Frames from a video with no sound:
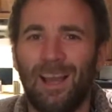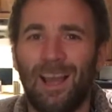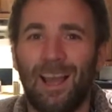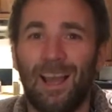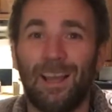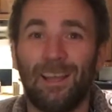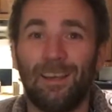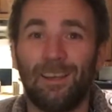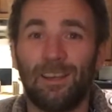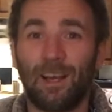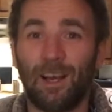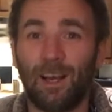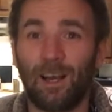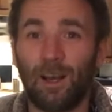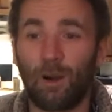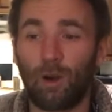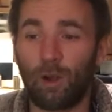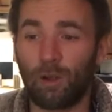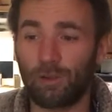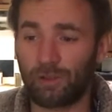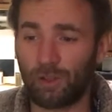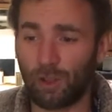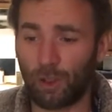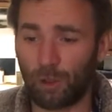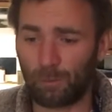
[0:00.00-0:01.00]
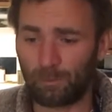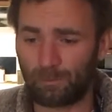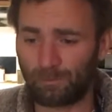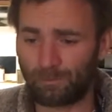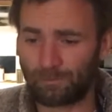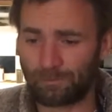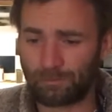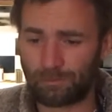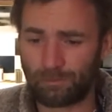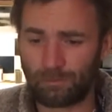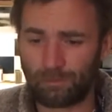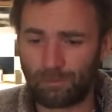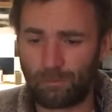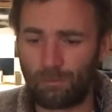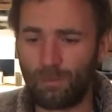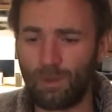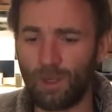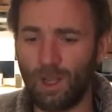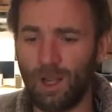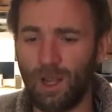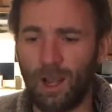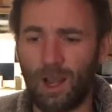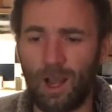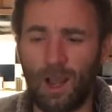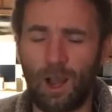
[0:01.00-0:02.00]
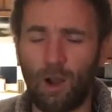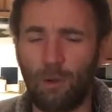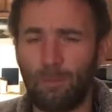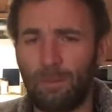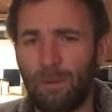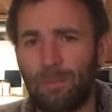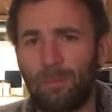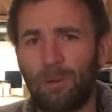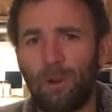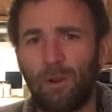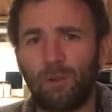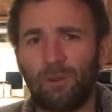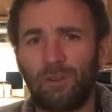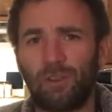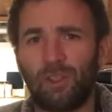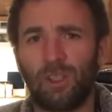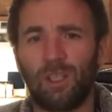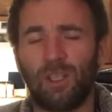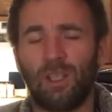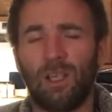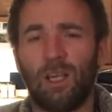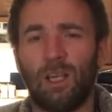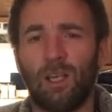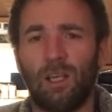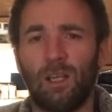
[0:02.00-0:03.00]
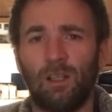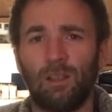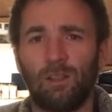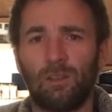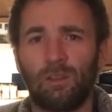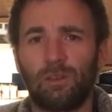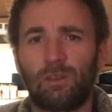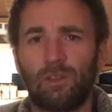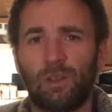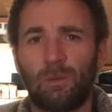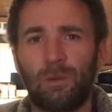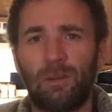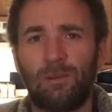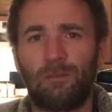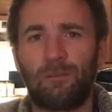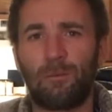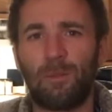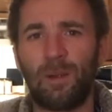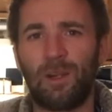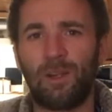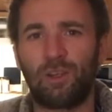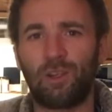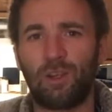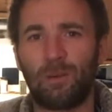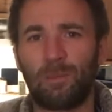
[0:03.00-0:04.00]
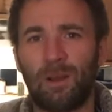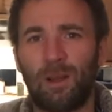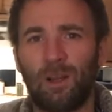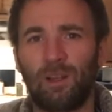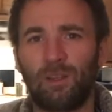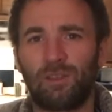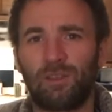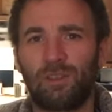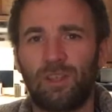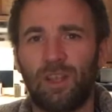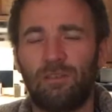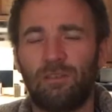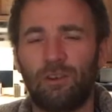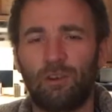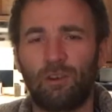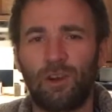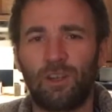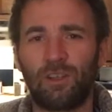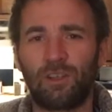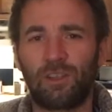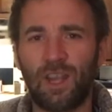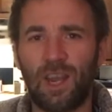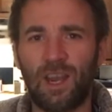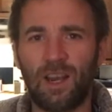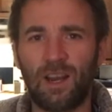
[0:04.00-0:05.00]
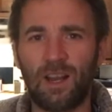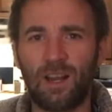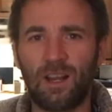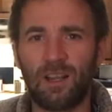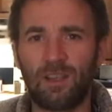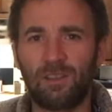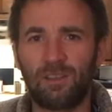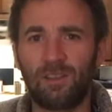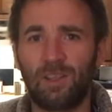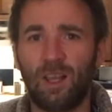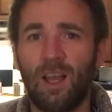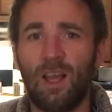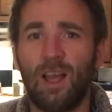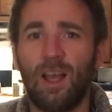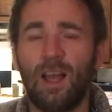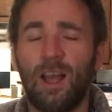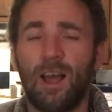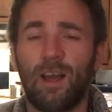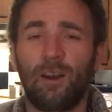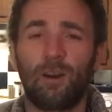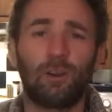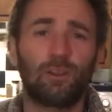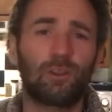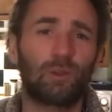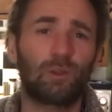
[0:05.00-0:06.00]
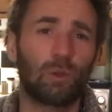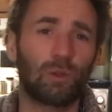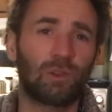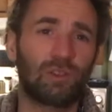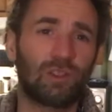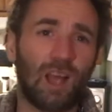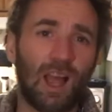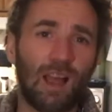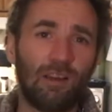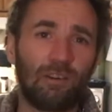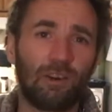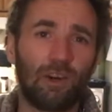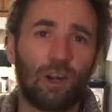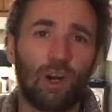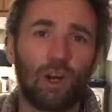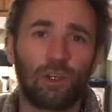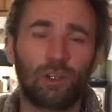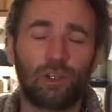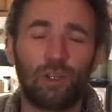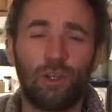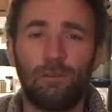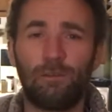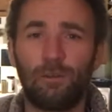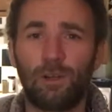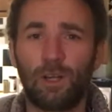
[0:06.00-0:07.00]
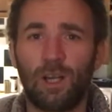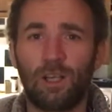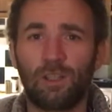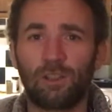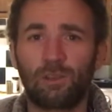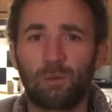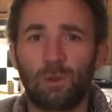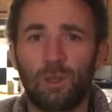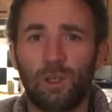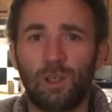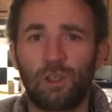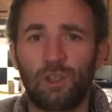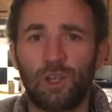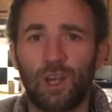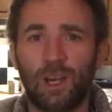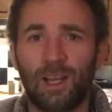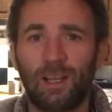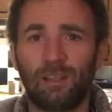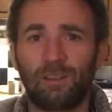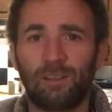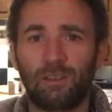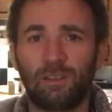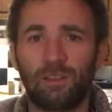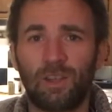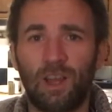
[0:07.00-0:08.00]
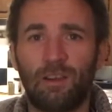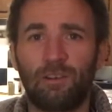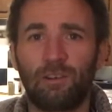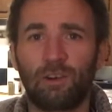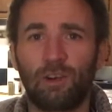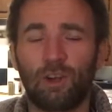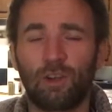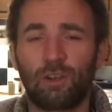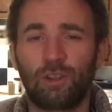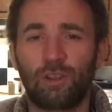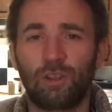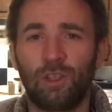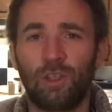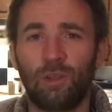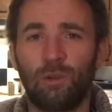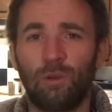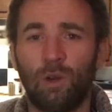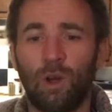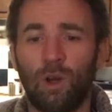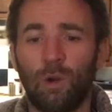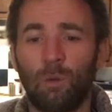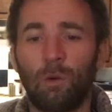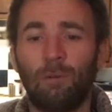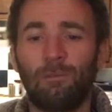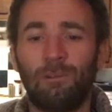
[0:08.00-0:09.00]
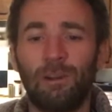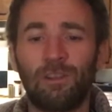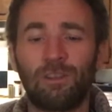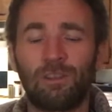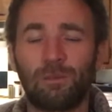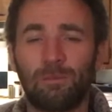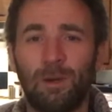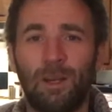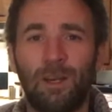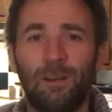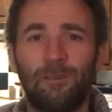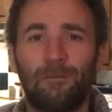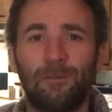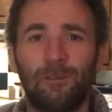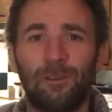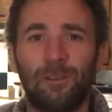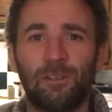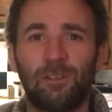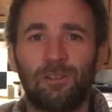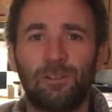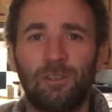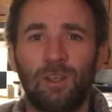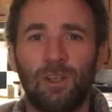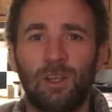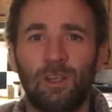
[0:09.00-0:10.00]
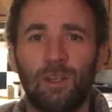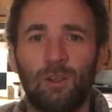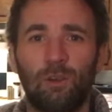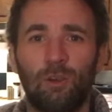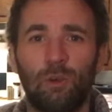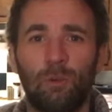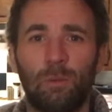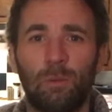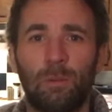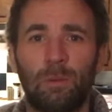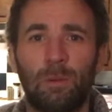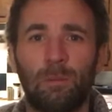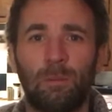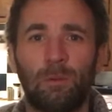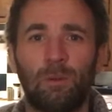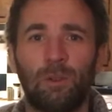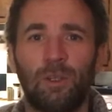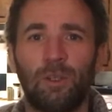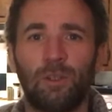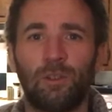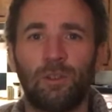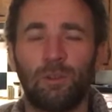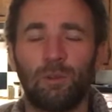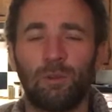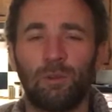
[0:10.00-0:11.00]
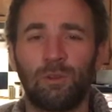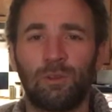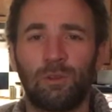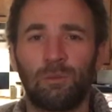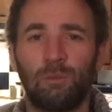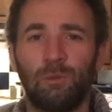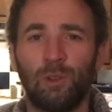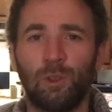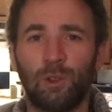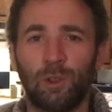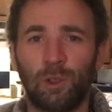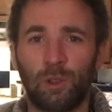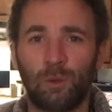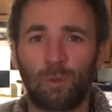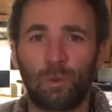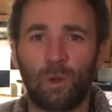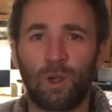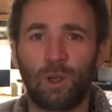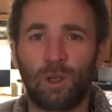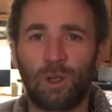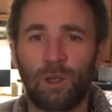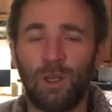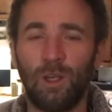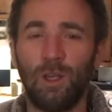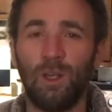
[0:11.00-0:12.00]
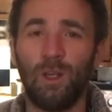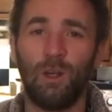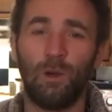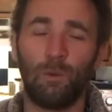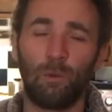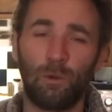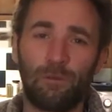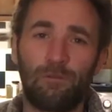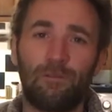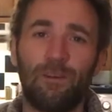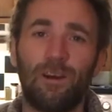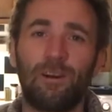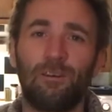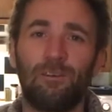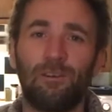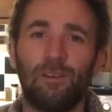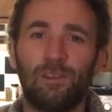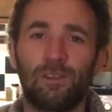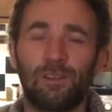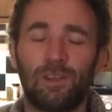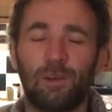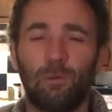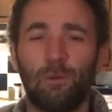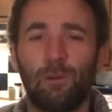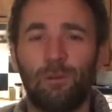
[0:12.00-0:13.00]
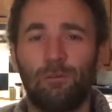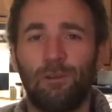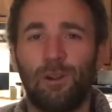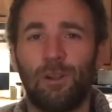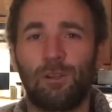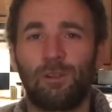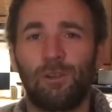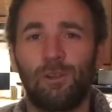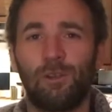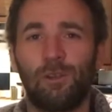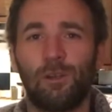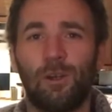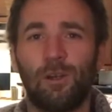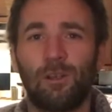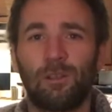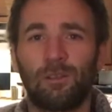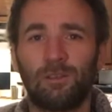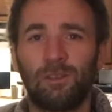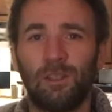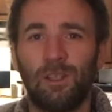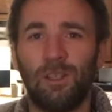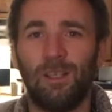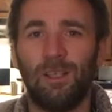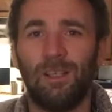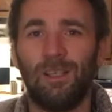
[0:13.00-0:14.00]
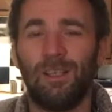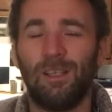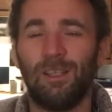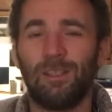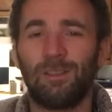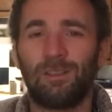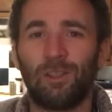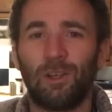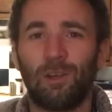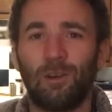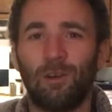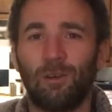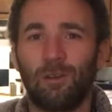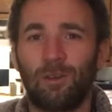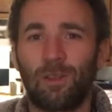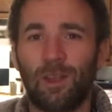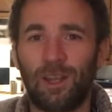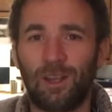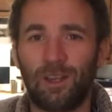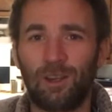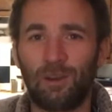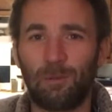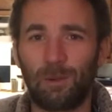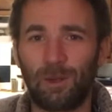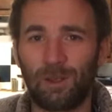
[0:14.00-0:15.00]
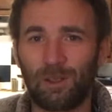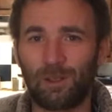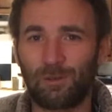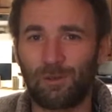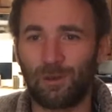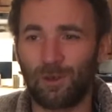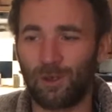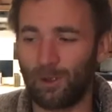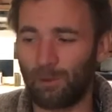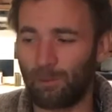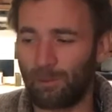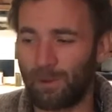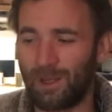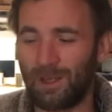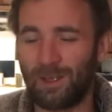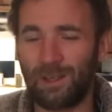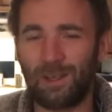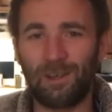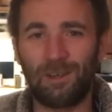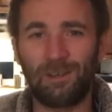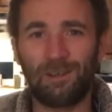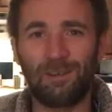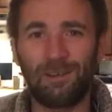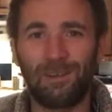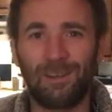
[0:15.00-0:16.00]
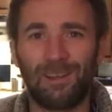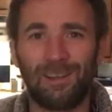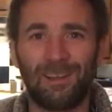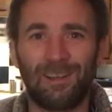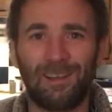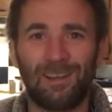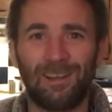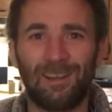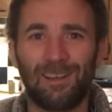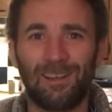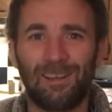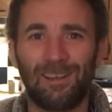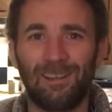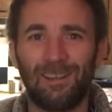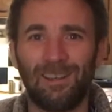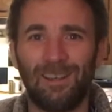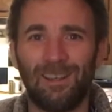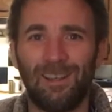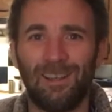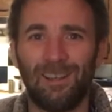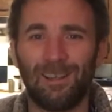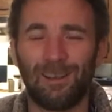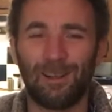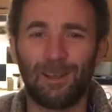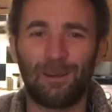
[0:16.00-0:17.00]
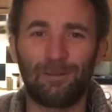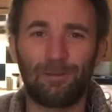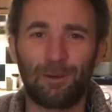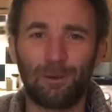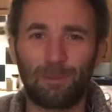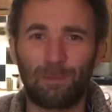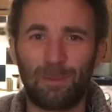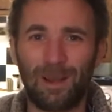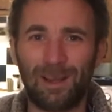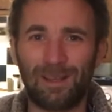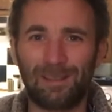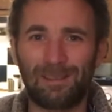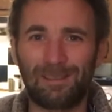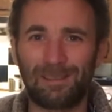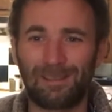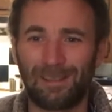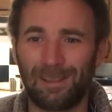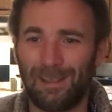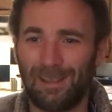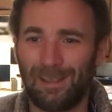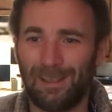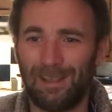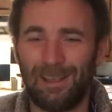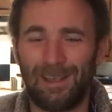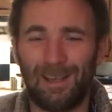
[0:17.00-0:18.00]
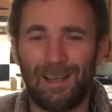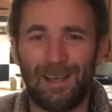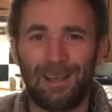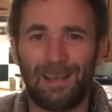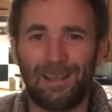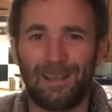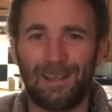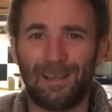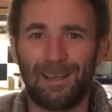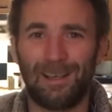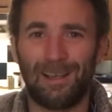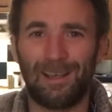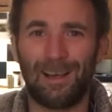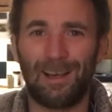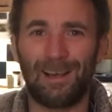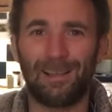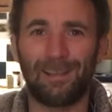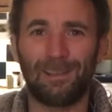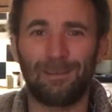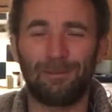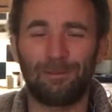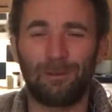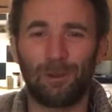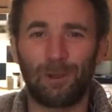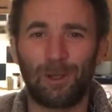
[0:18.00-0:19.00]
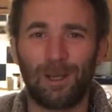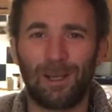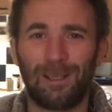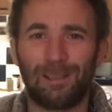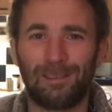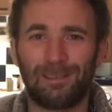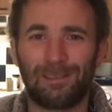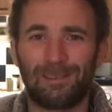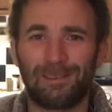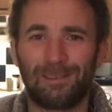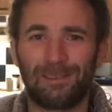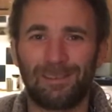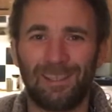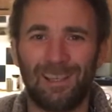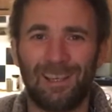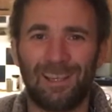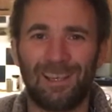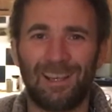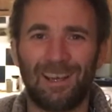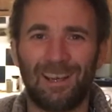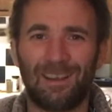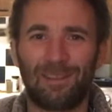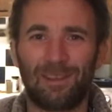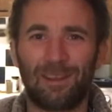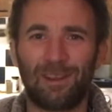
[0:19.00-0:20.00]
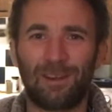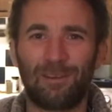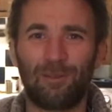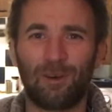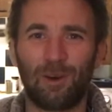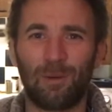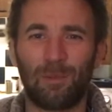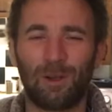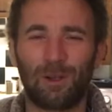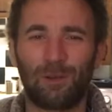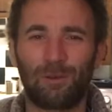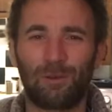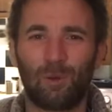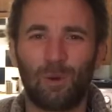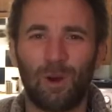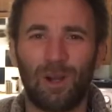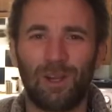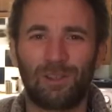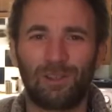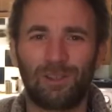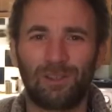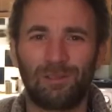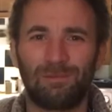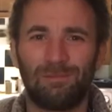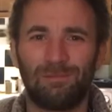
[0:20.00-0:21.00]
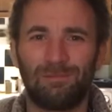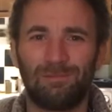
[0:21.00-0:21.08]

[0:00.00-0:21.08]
And also, I'll be posting some information about Saving Grace Canines and also a silent auction if you guys want to check out the silent auction. We're raising money for this group of people here doing some really good work with veterans and with rescue dogs. So thank you a bunch for being here. Love your pets, and I love you guys. And thank you very much for watching.